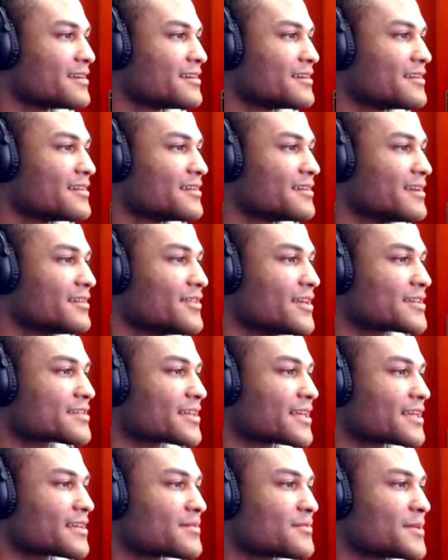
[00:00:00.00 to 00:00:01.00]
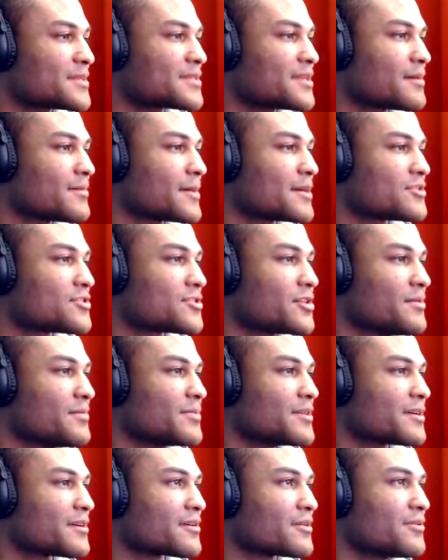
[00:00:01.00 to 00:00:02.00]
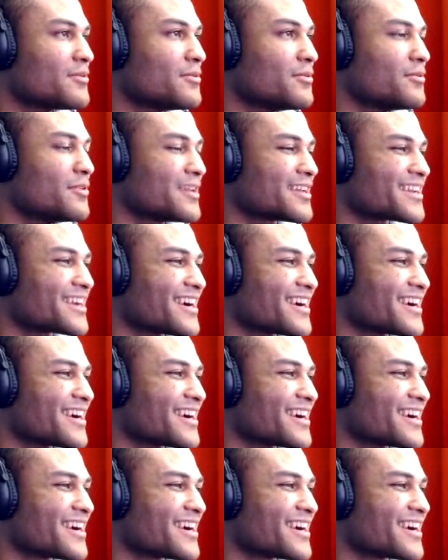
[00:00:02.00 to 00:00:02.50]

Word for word: Alright. That thing's like messing up my jump here.